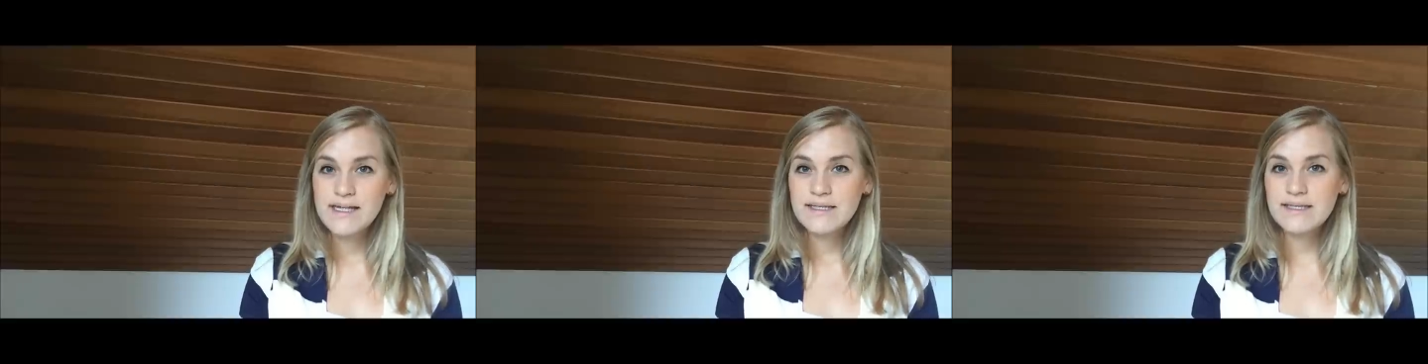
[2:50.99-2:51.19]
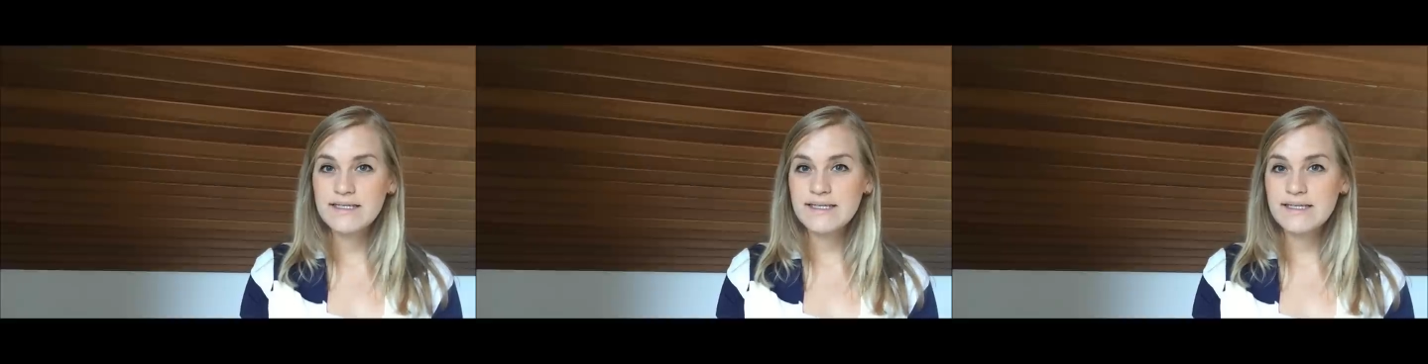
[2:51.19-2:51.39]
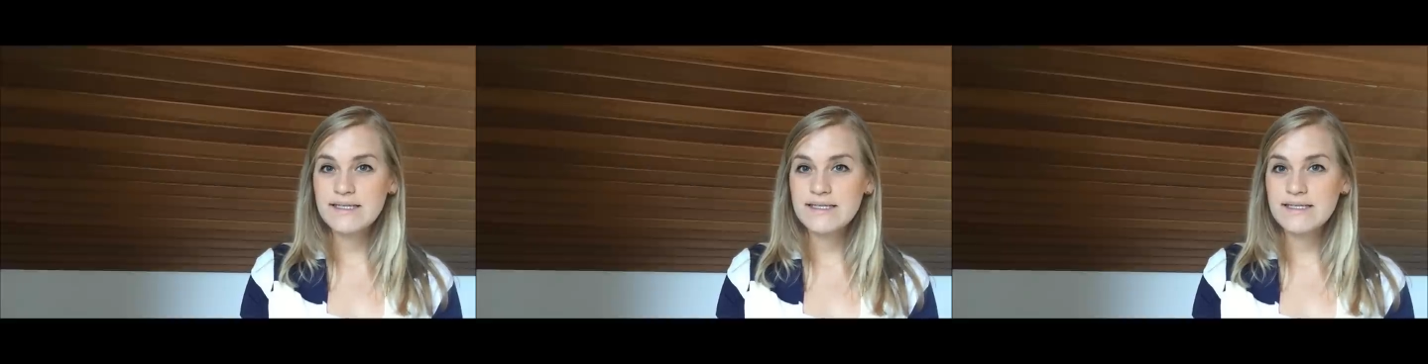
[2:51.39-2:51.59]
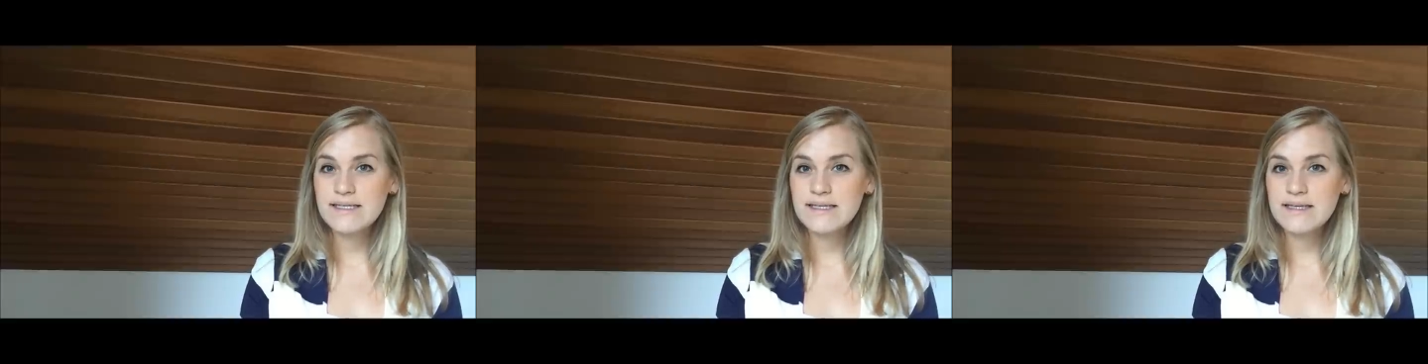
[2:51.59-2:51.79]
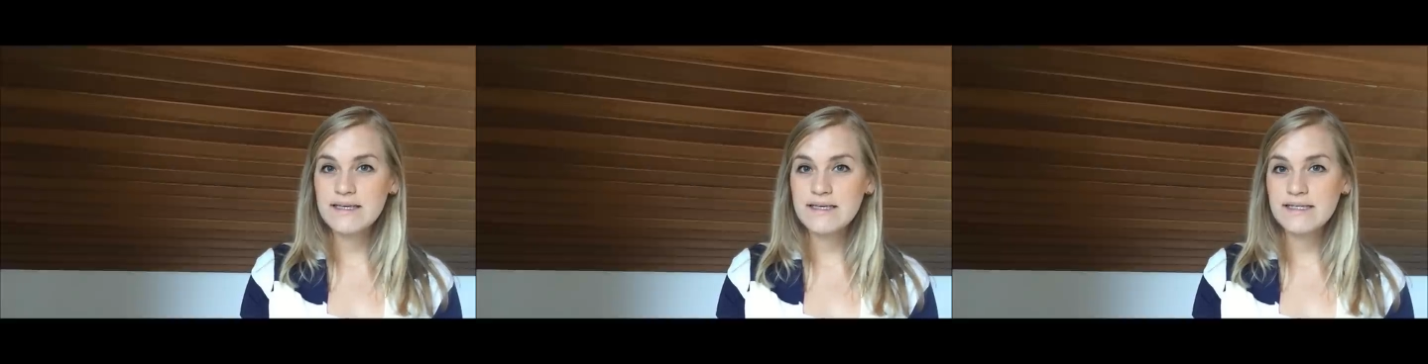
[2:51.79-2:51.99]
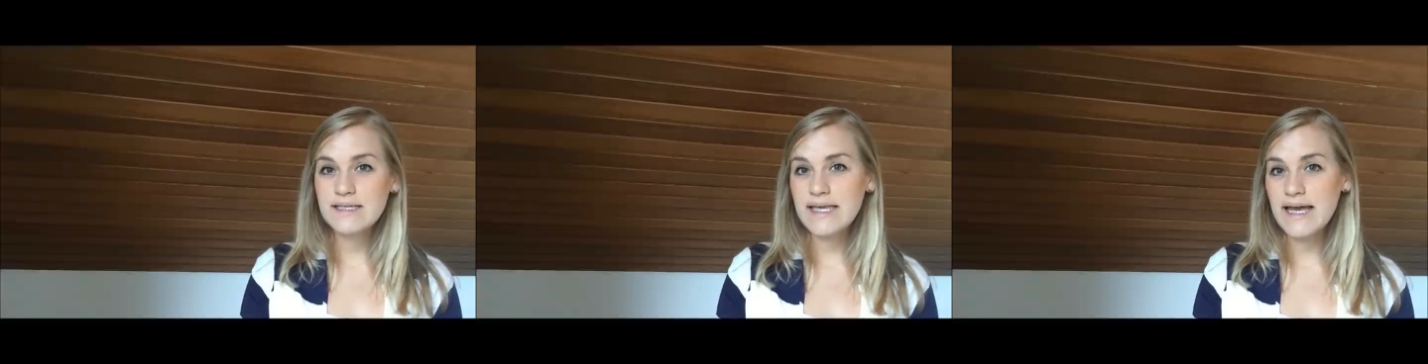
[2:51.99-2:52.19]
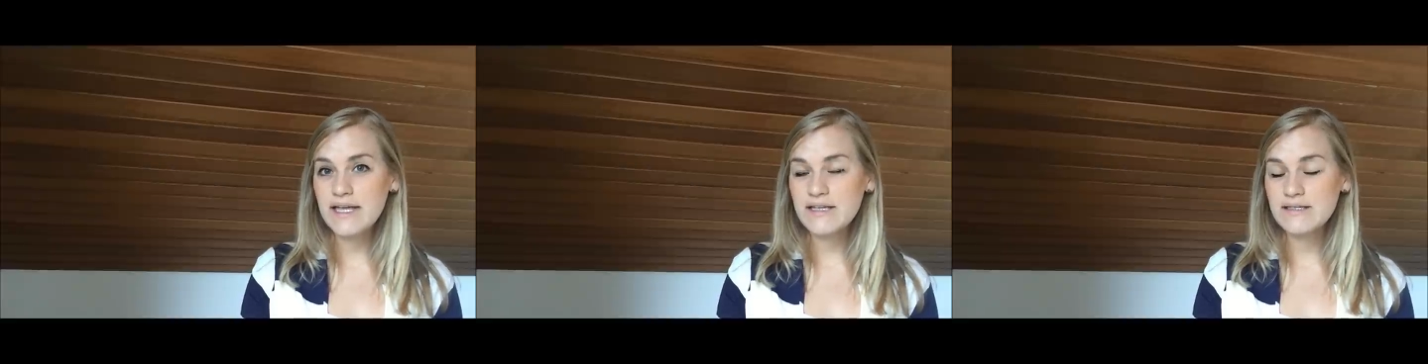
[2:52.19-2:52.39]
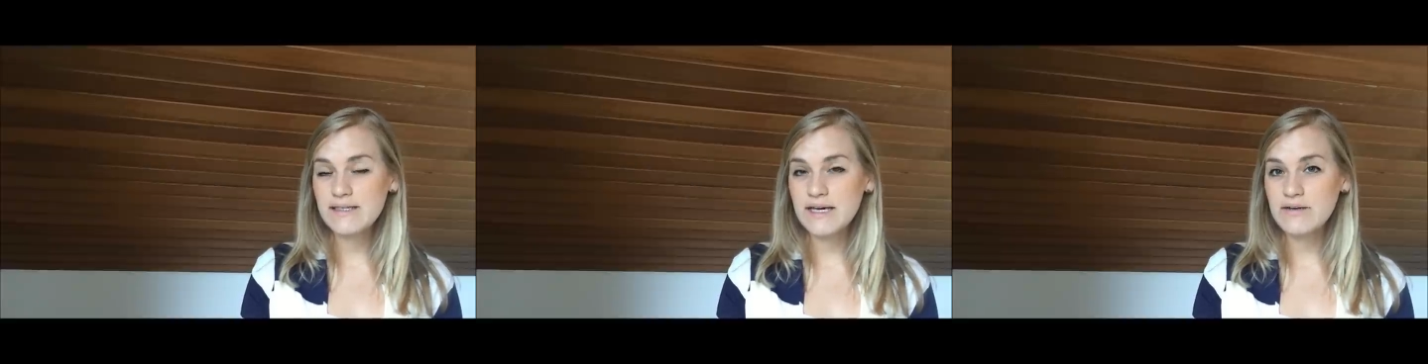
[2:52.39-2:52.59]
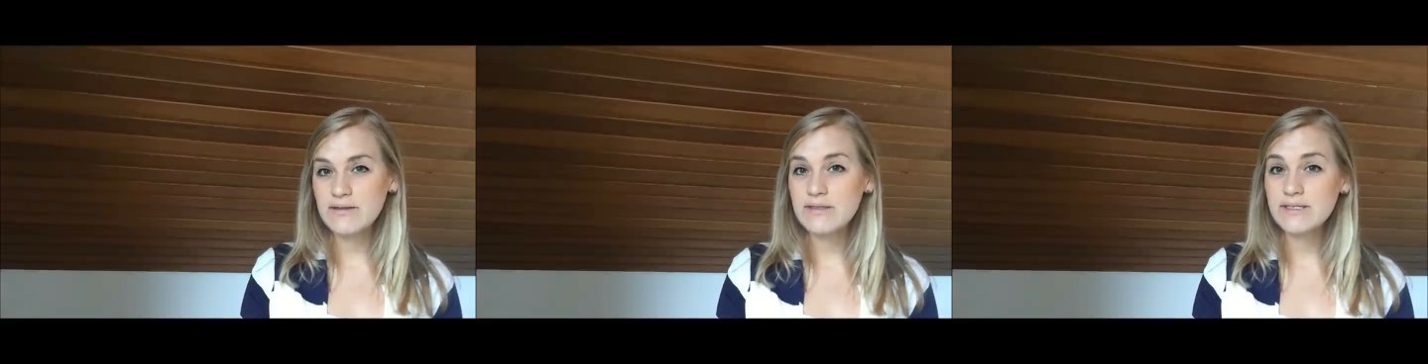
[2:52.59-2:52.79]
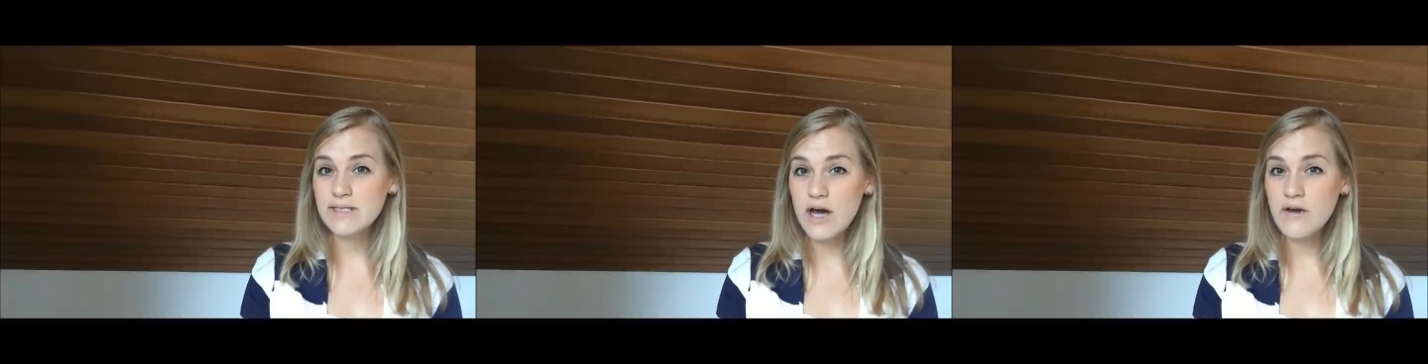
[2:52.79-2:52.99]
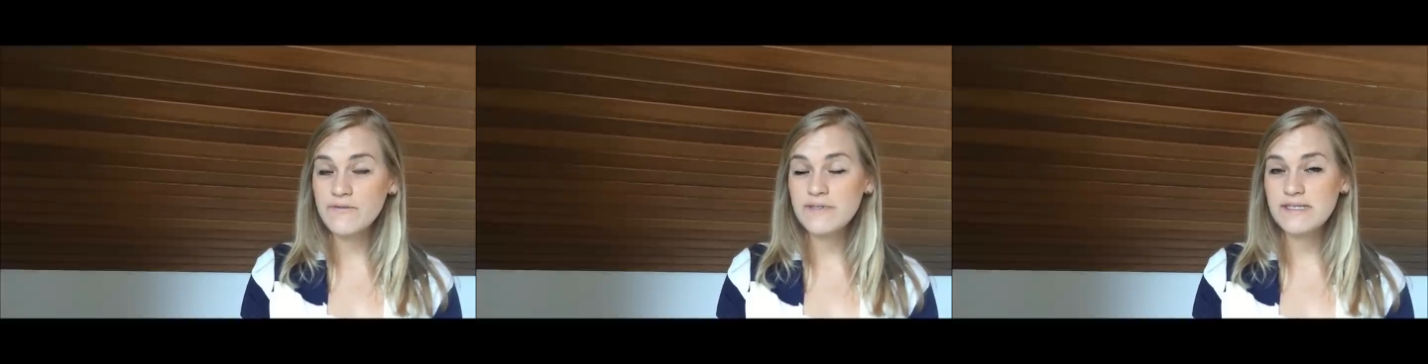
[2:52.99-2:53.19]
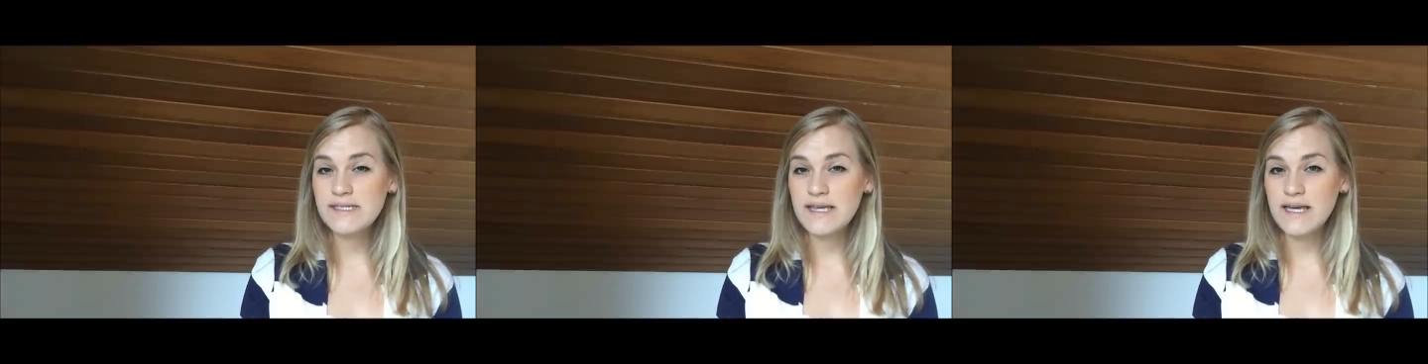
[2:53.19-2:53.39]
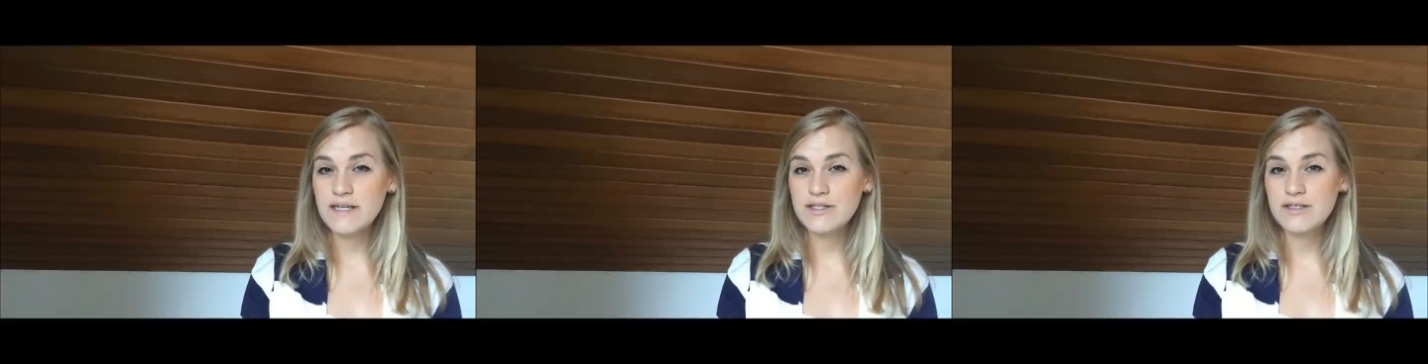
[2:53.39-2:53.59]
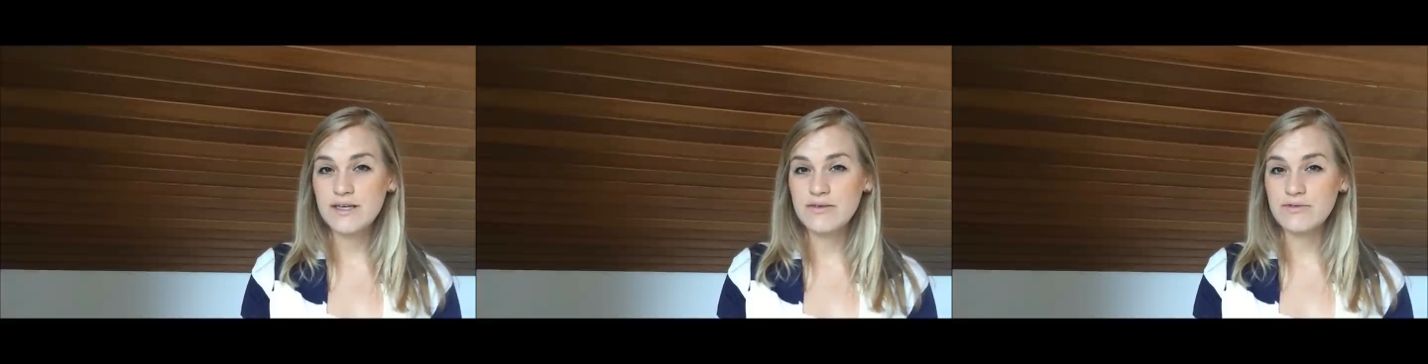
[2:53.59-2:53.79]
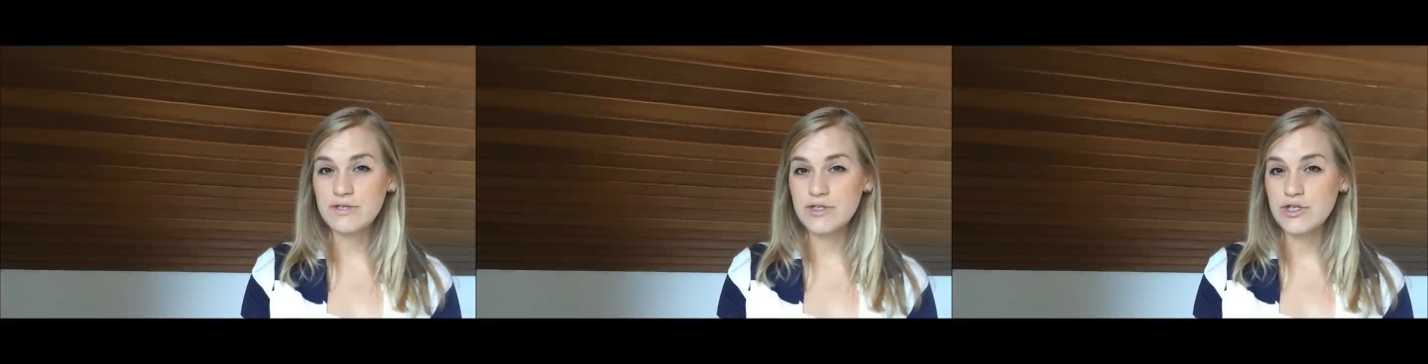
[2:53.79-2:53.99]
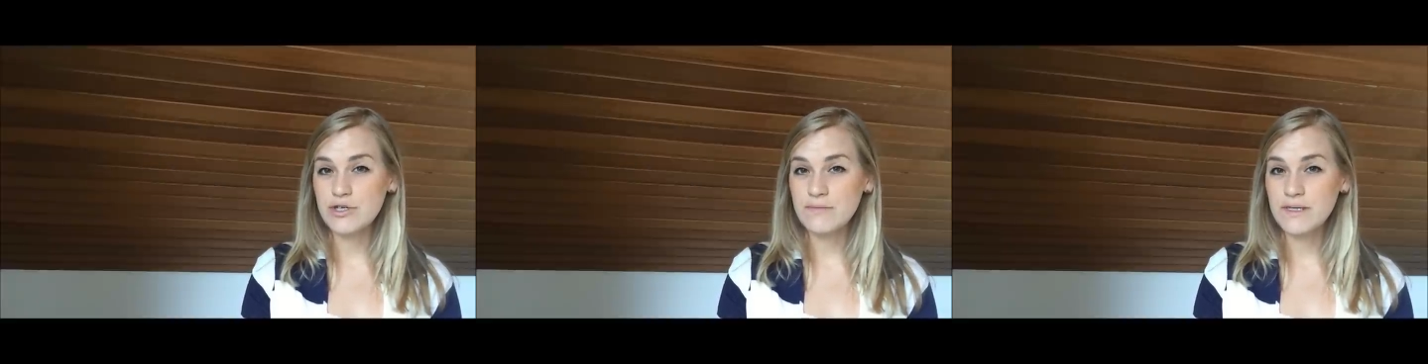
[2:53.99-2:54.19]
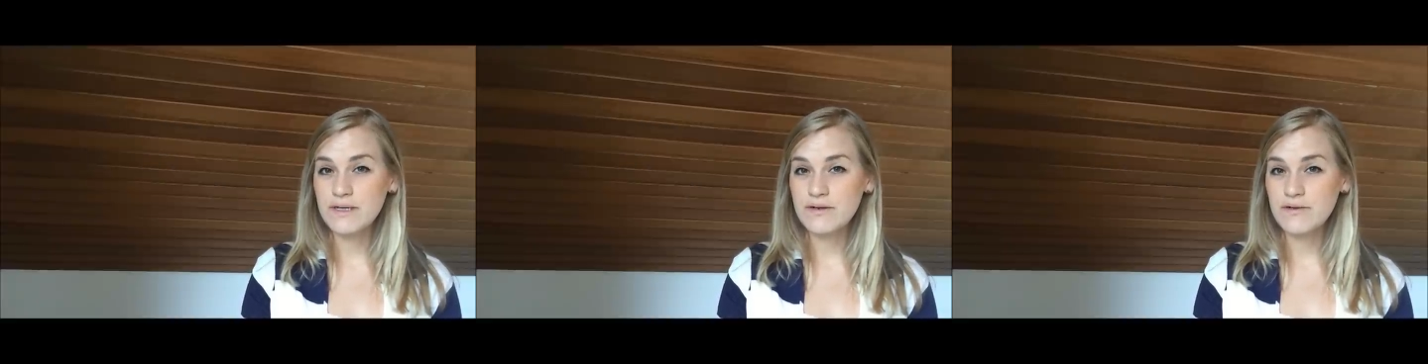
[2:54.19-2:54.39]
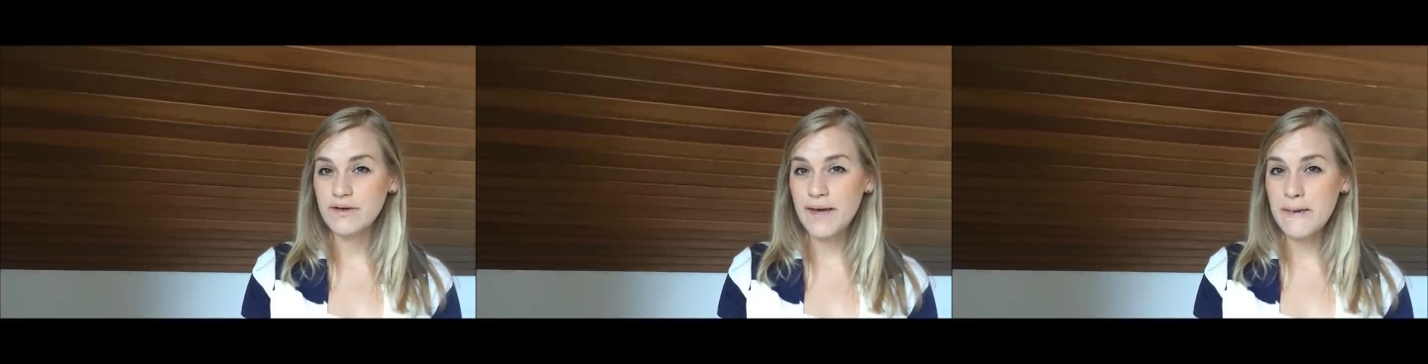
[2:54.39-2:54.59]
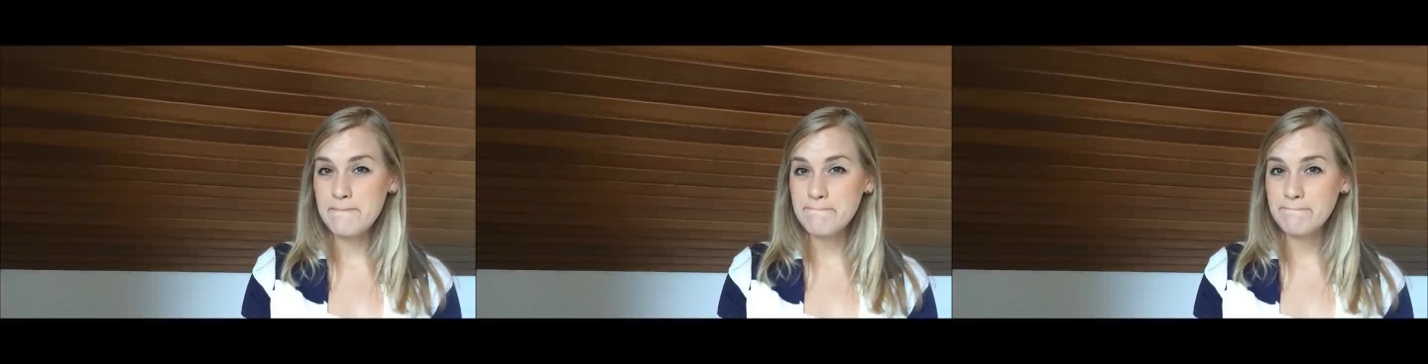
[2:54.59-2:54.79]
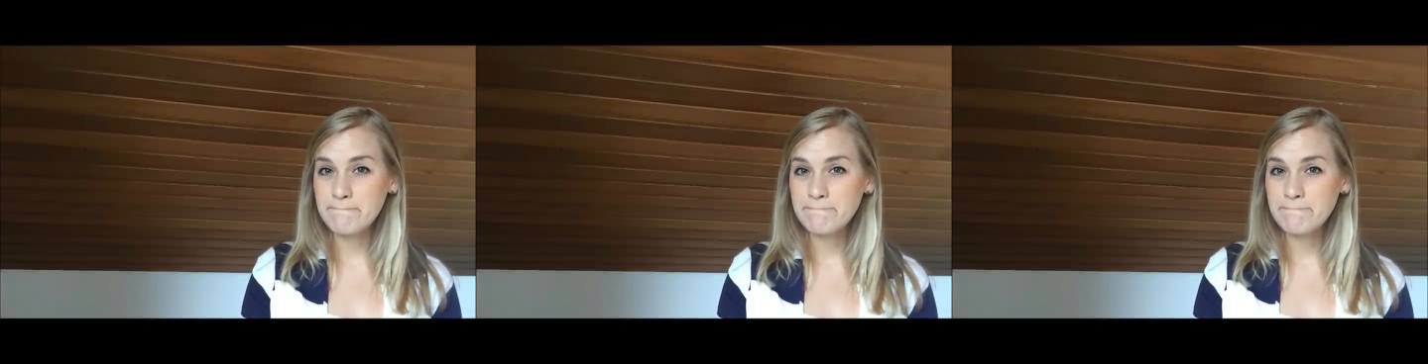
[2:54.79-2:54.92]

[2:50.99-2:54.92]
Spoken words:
This is the CH sound, the soft CH sound in German, okay?